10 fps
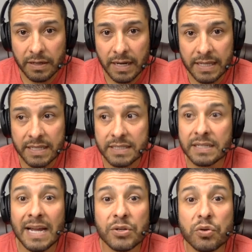And it's a
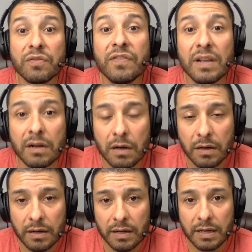natural filler
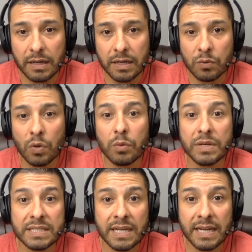in what
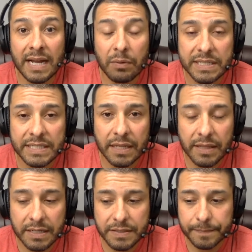we say and how we say
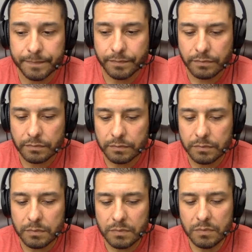things.
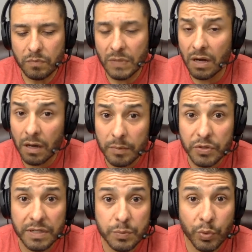All I'm
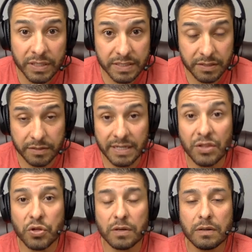doing is bringing this to your
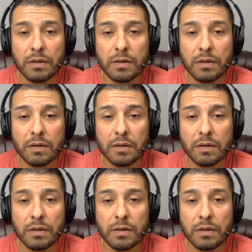attention.